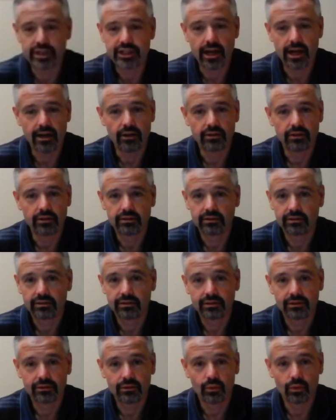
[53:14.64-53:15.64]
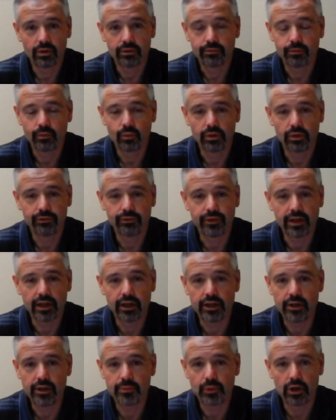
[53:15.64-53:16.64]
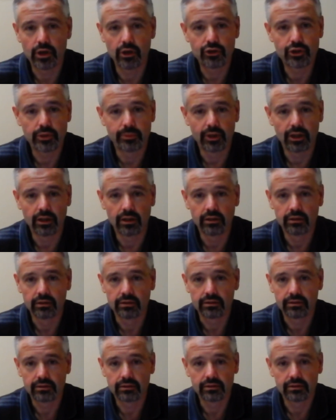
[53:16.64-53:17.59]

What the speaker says: out. We're very approachable.